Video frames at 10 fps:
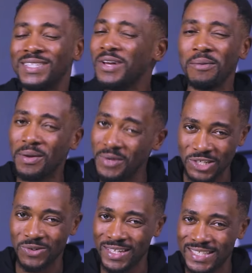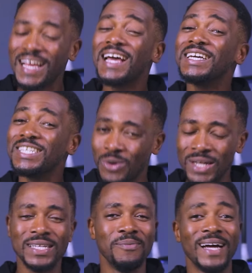It's not a baby she wants. She
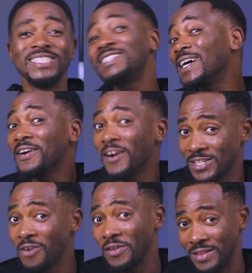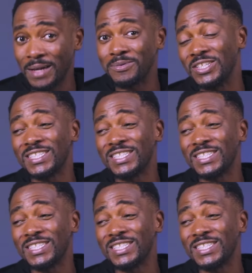wants a man. She said it herself on this episode.